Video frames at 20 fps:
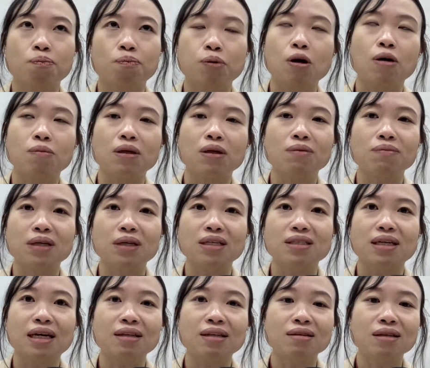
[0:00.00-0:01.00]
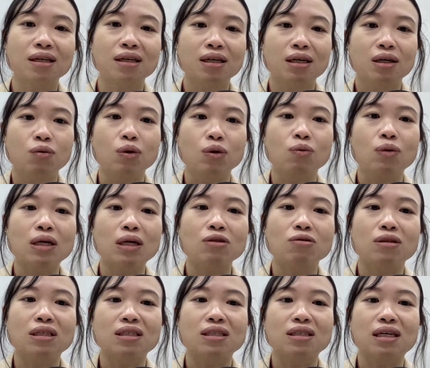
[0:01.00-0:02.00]
problem is then we want
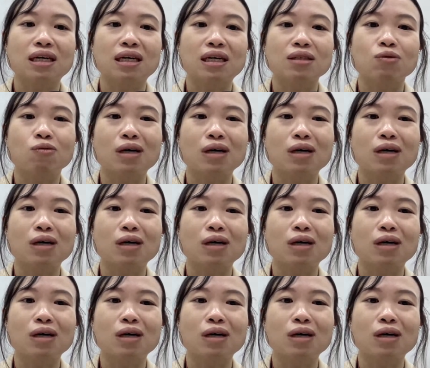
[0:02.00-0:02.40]
to discuss